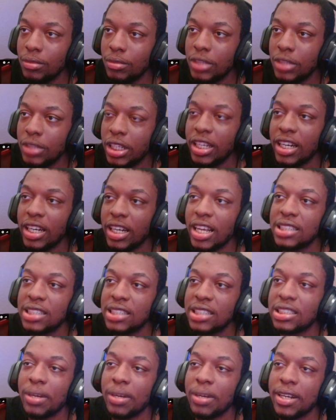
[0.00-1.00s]
he could have had
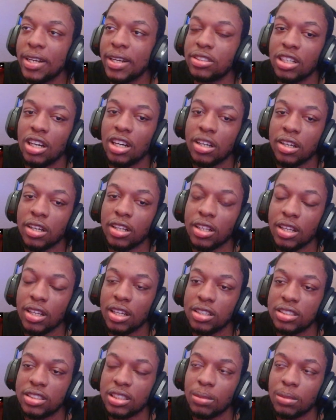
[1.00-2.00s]
somebody else on
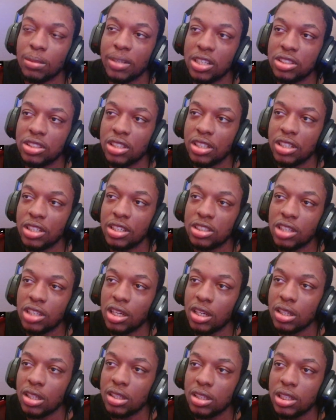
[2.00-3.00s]
somebody else on this
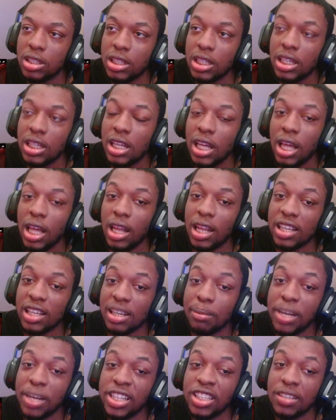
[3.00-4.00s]
song. Like,
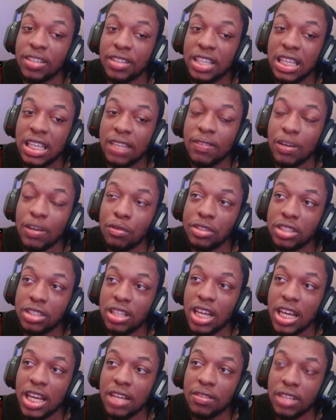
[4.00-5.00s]
imagine if Keith Mom was
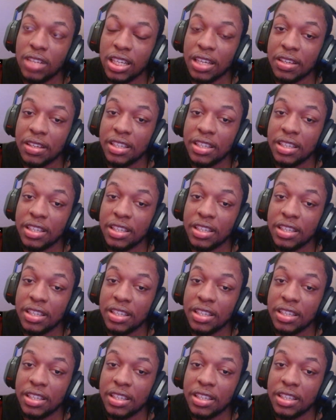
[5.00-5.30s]
alive. Like, if